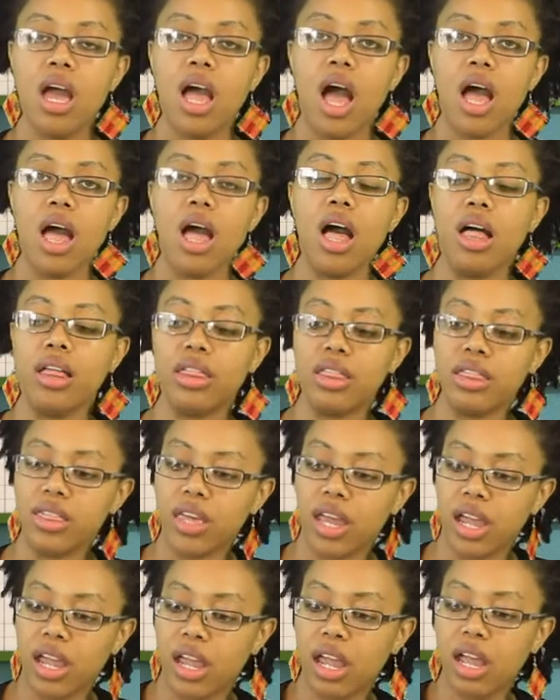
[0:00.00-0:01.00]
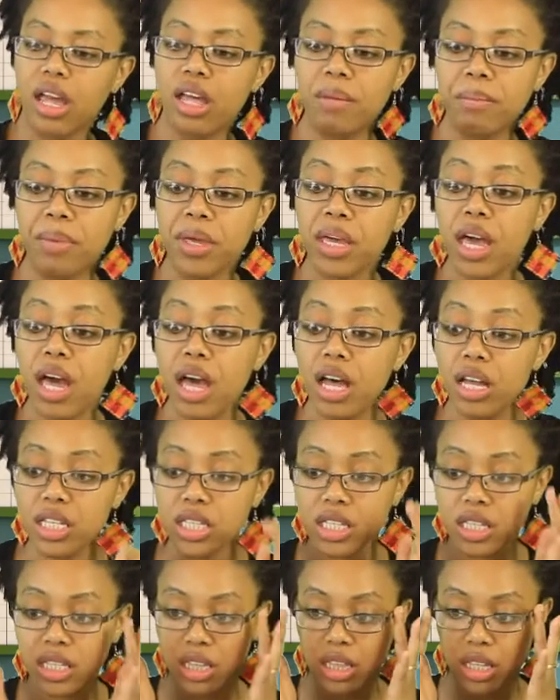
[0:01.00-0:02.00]
Uh, they,
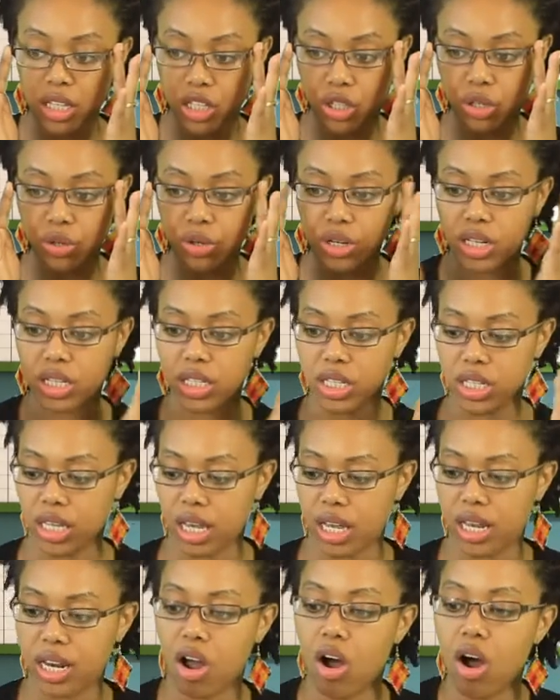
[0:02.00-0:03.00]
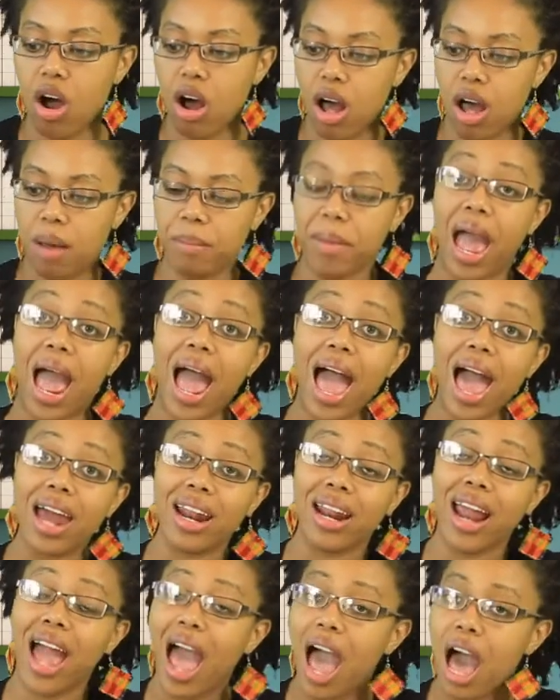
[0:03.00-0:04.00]
because the students can um,
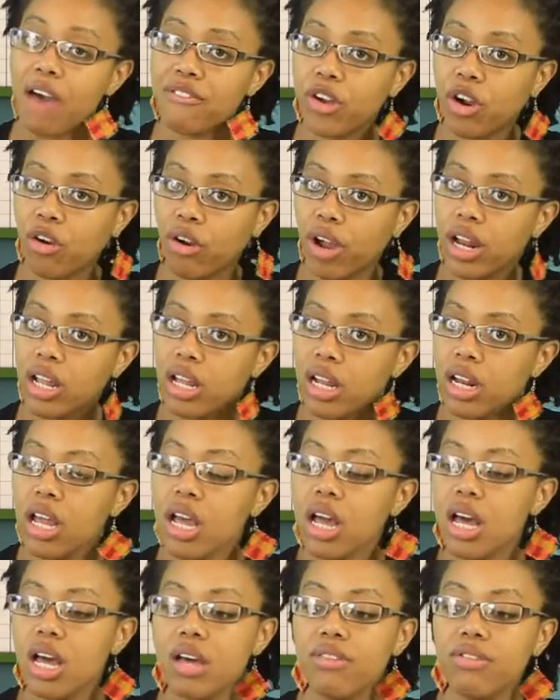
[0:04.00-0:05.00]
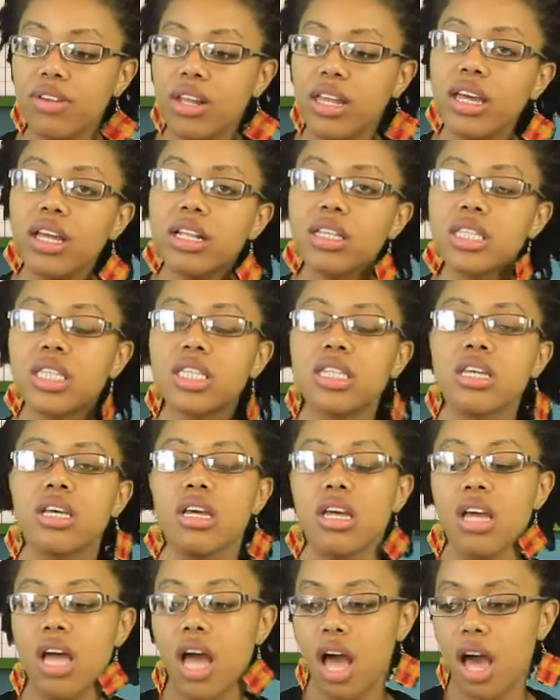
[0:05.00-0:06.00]
add a half a credit of lit
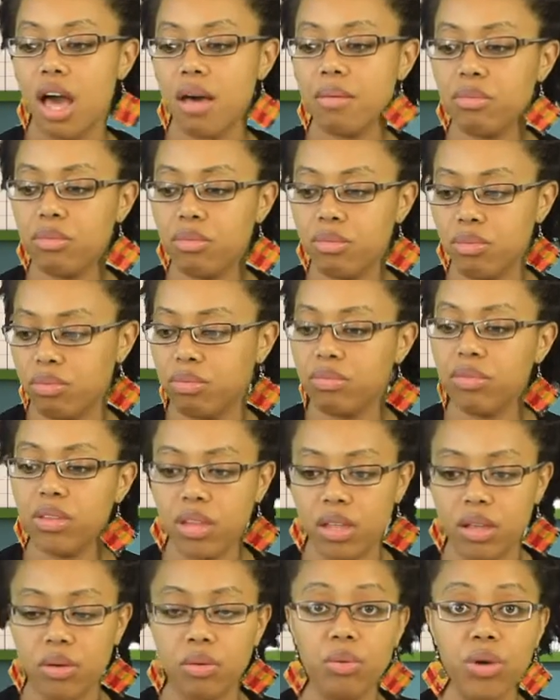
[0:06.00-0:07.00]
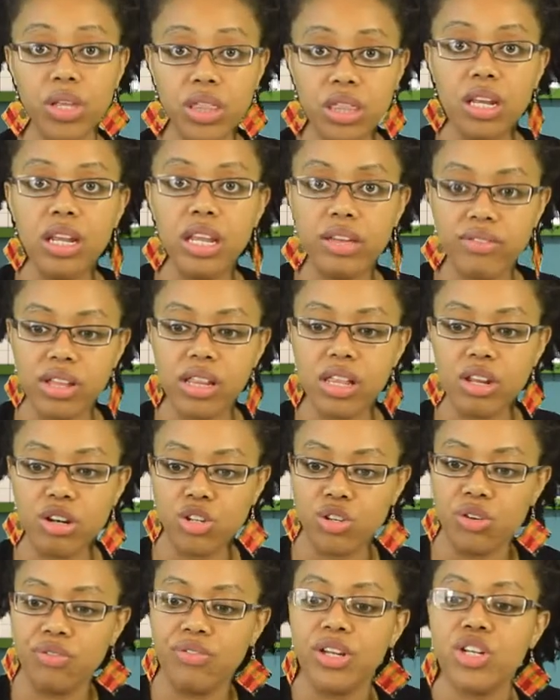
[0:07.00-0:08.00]
um, with the living
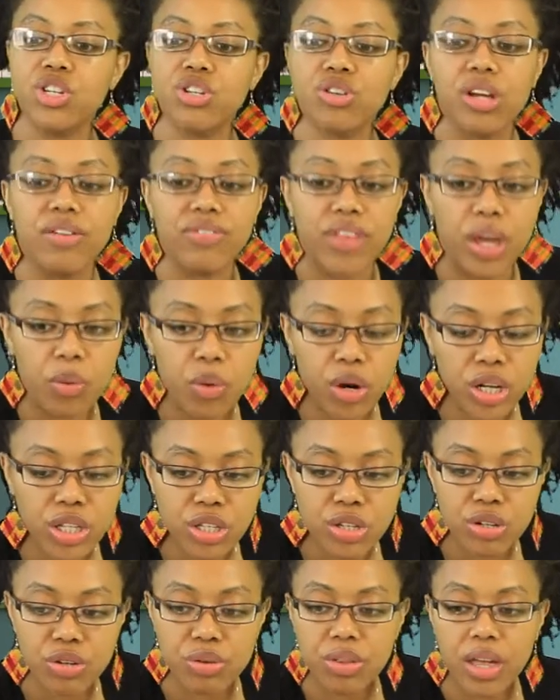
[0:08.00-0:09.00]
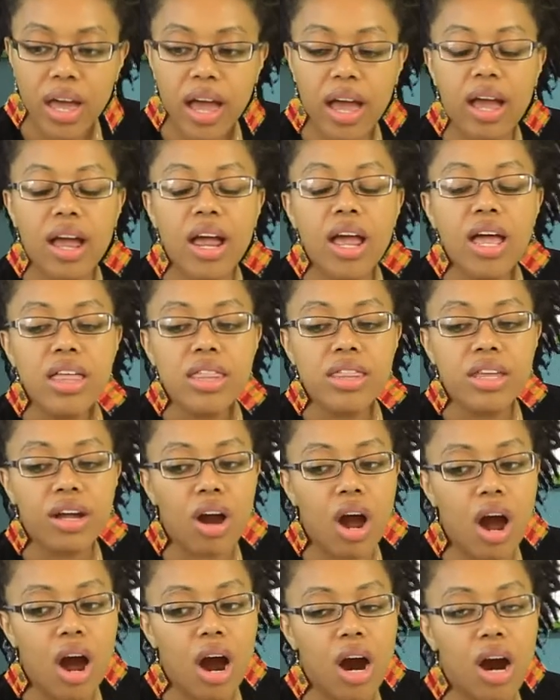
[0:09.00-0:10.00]
literature feature, if they want to do that,
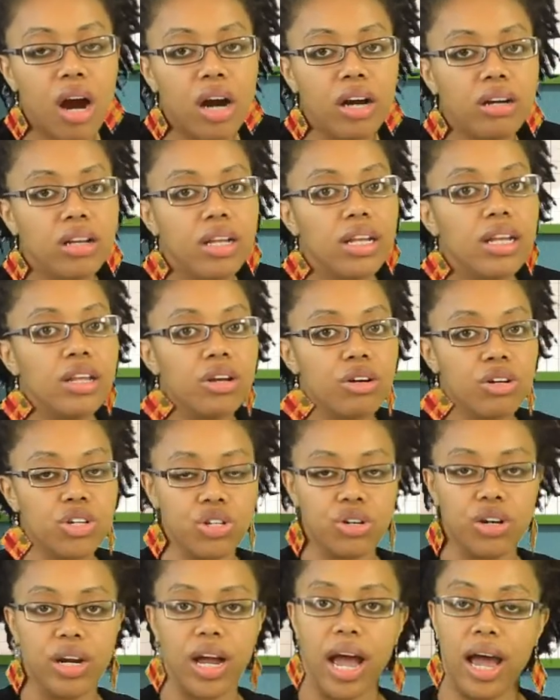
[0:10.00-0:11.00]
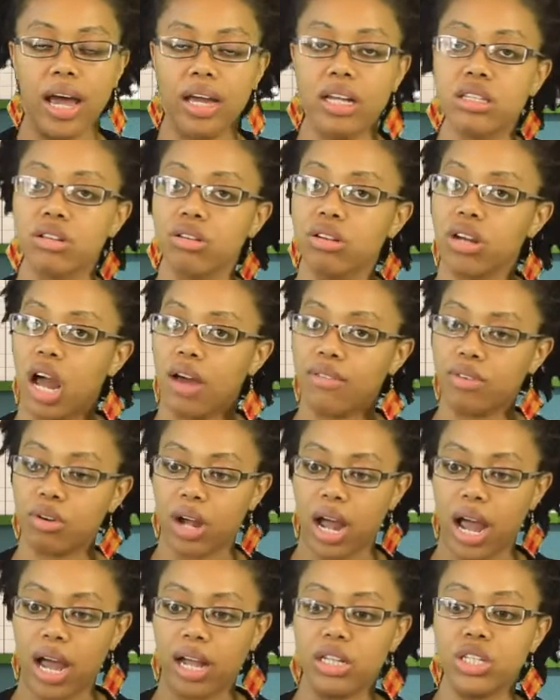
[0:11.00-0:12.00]
there are literature guides or novel
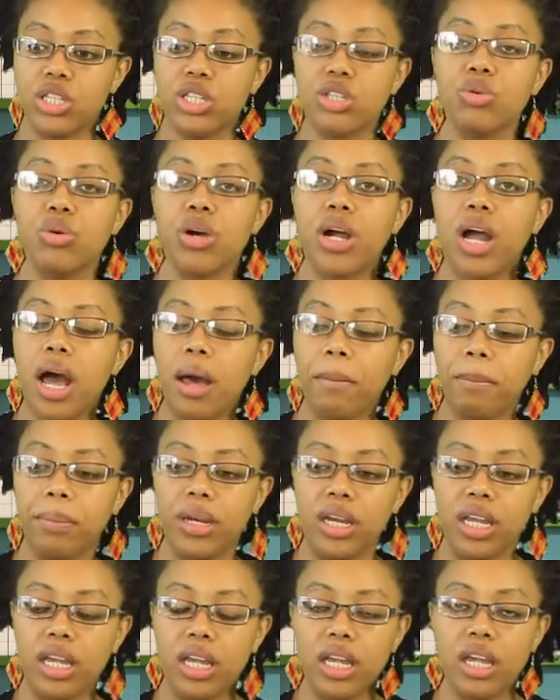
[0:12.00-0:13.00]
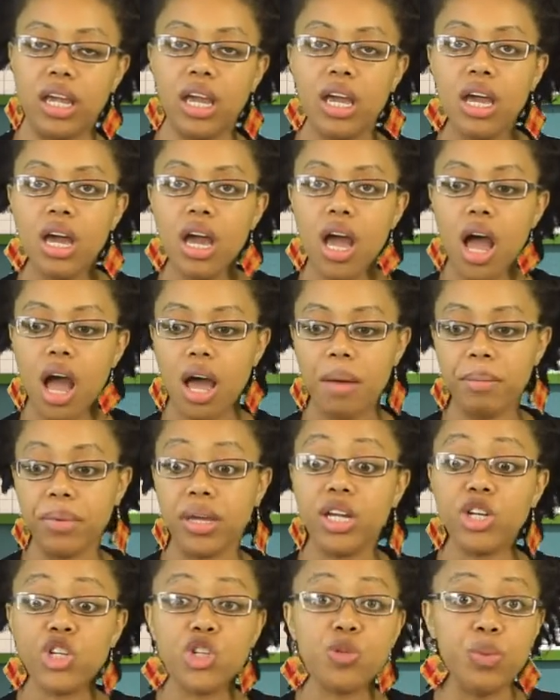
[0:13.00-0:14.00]
guides to accompany um,
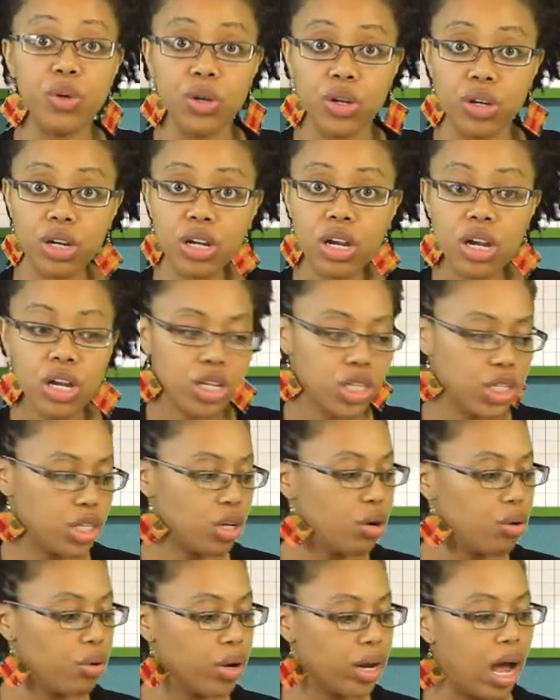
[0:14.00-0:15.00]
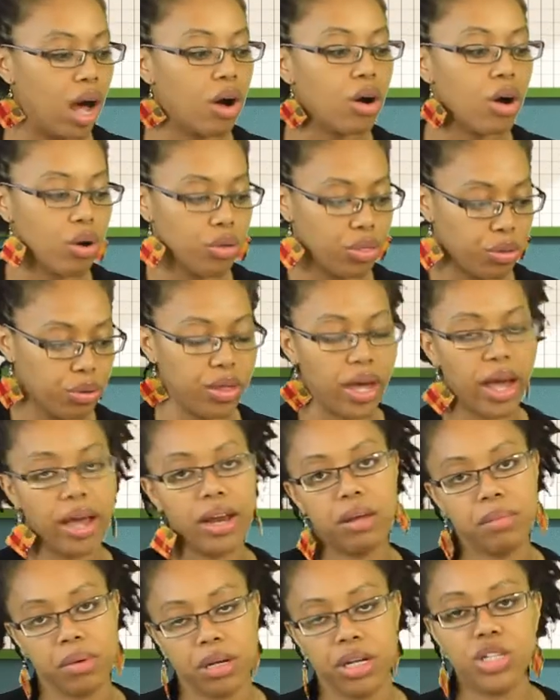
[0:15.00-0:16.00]
each book. So, and I'll go through that
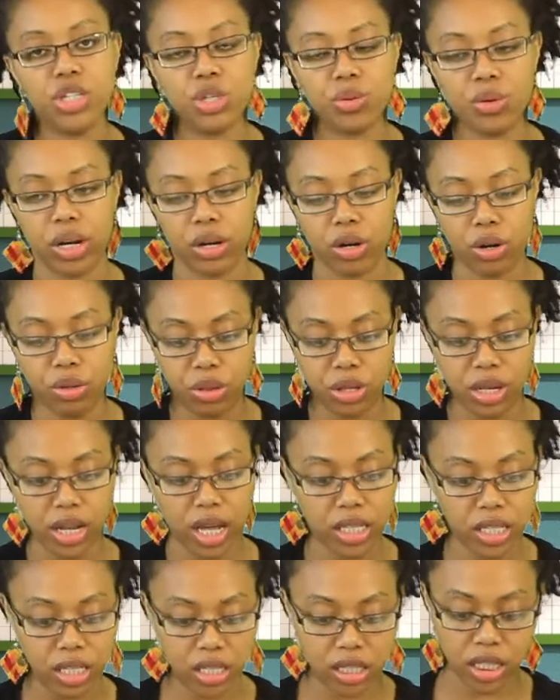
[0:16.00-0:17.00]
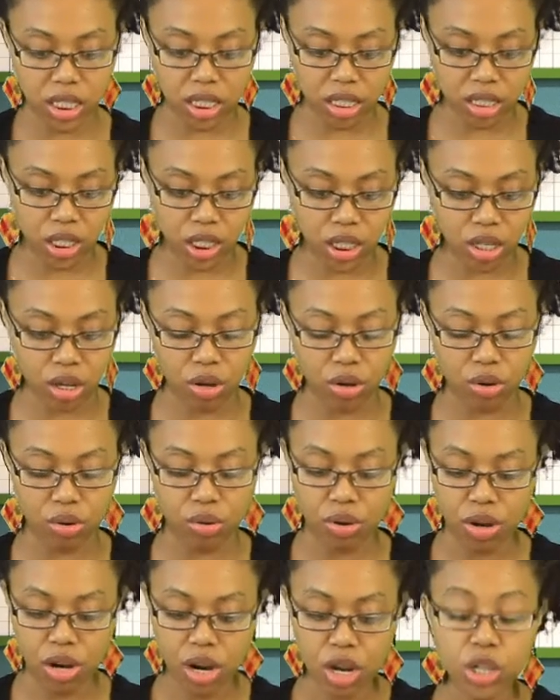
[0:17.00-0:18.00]
in a minute too when I go through the lessons. And
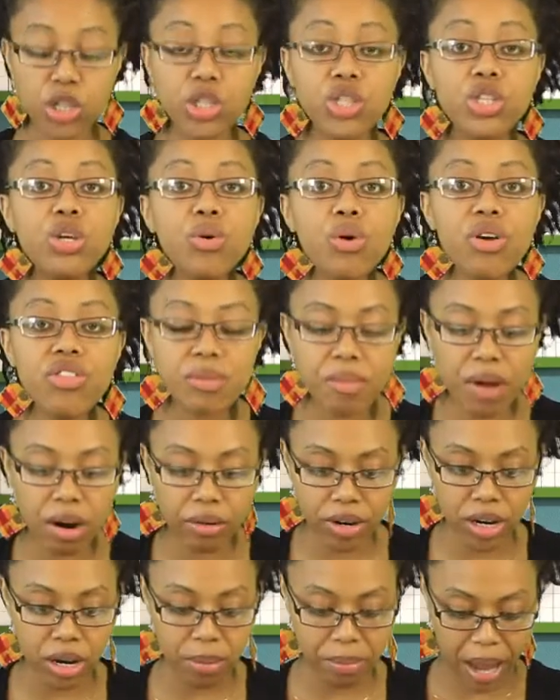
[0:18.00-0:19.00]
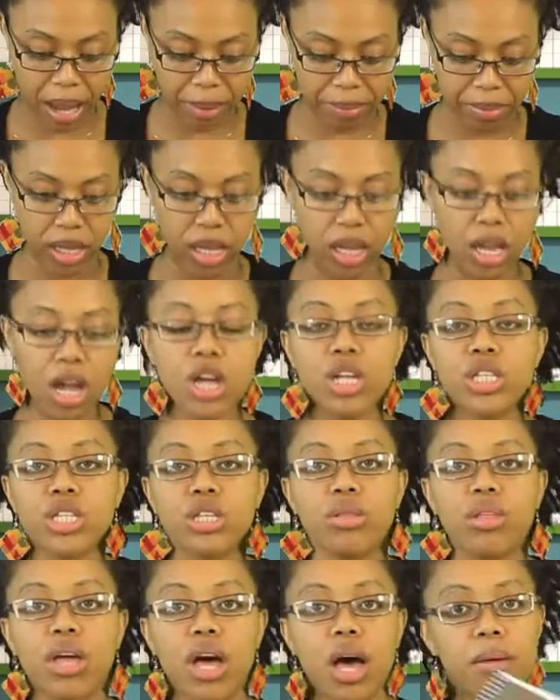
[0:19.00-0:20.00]
so two of them are written by me.
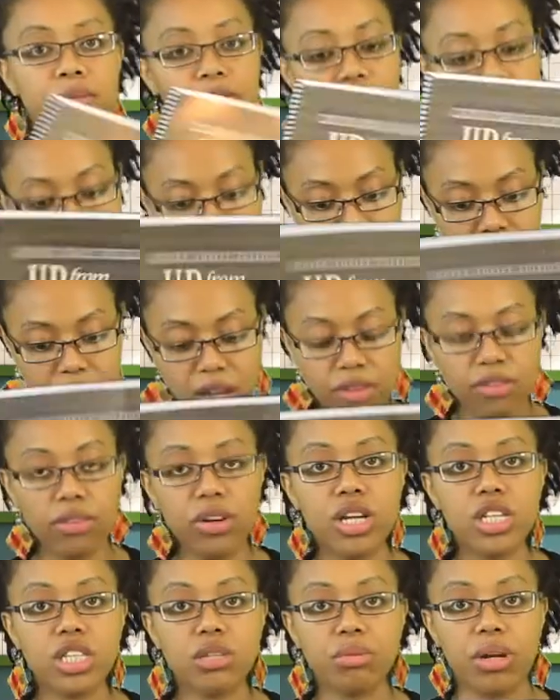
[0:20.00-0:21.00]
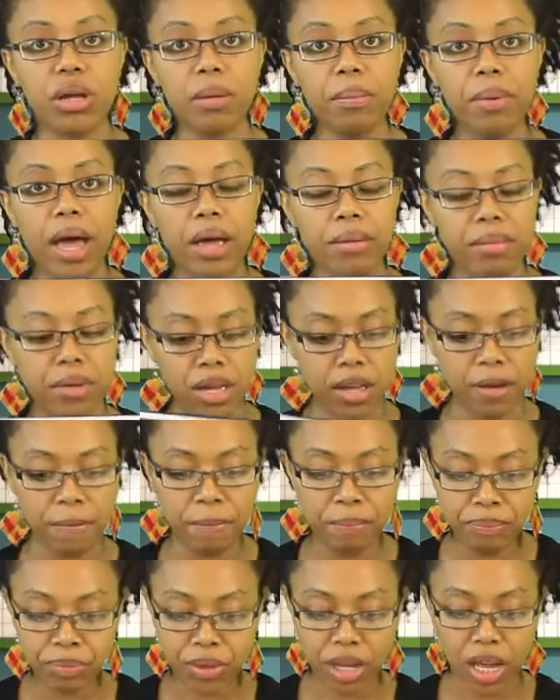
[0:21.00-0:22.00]
So the Up From Slavery is written by me,
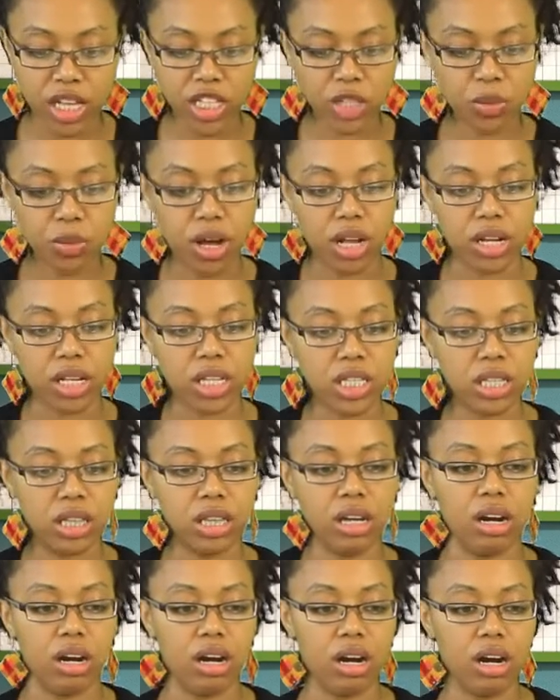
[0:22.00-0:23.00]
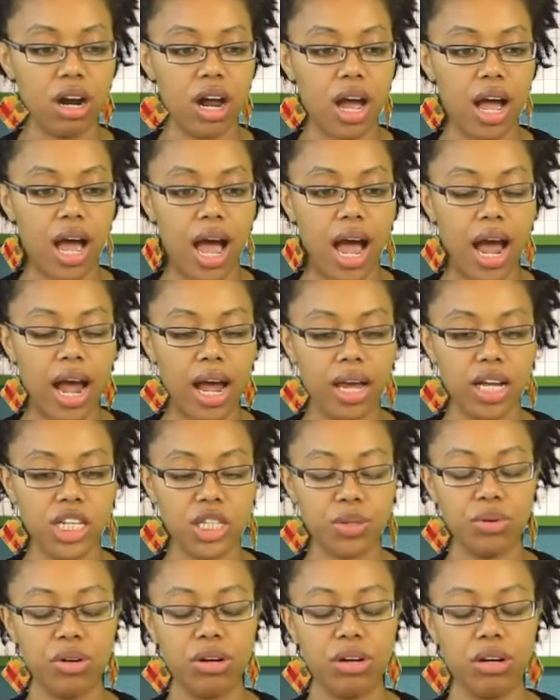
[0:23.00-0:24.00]
as well as Their
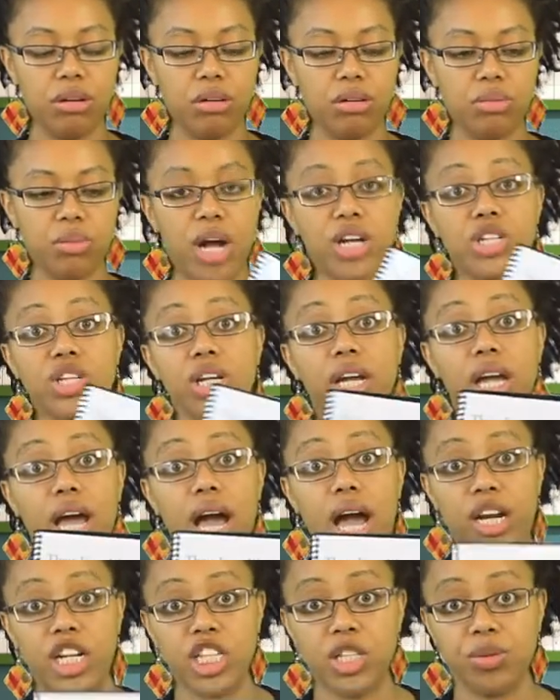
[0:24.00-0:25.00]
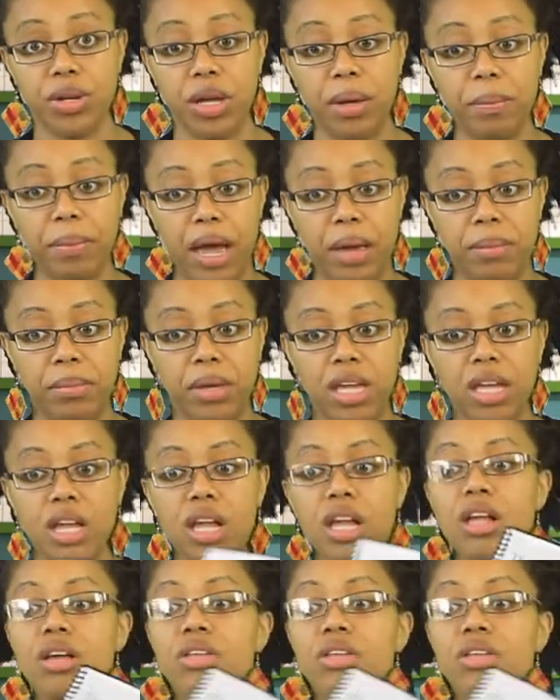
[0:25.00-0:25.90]
Eyes Were Watching God is written by me.